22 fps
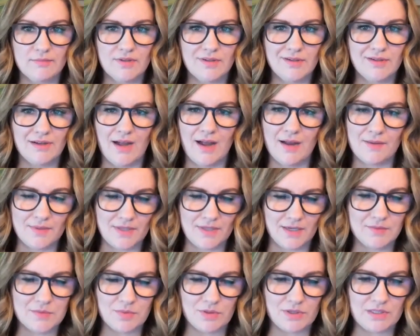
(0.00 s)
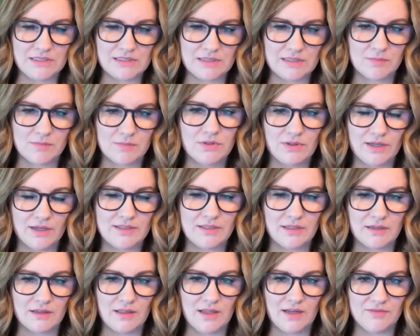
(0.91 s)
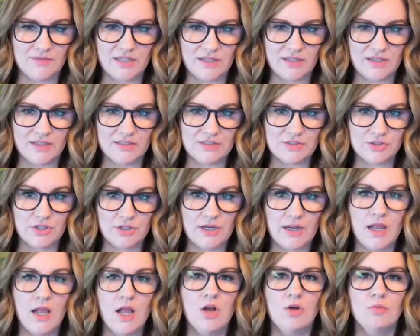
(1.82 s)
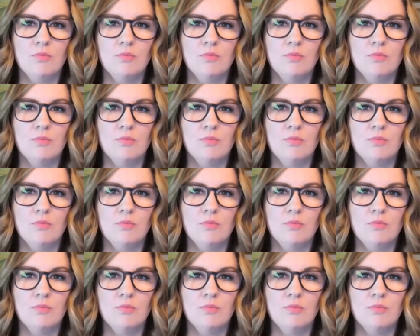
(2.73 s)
It was pretty simple. I did a lot of data entry,